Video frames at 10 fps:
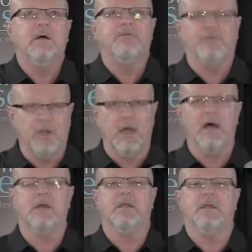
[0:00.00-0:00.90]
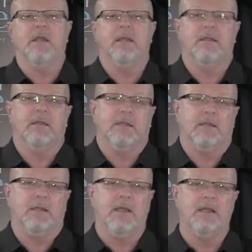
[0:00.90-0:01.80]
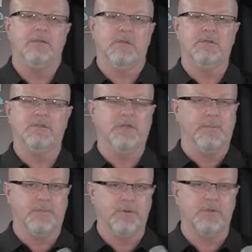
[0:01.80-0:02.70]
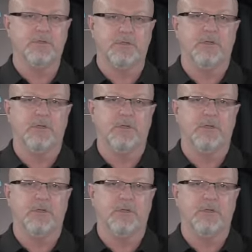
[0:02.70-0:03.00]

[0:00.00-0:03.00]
flock, and it had shepherds,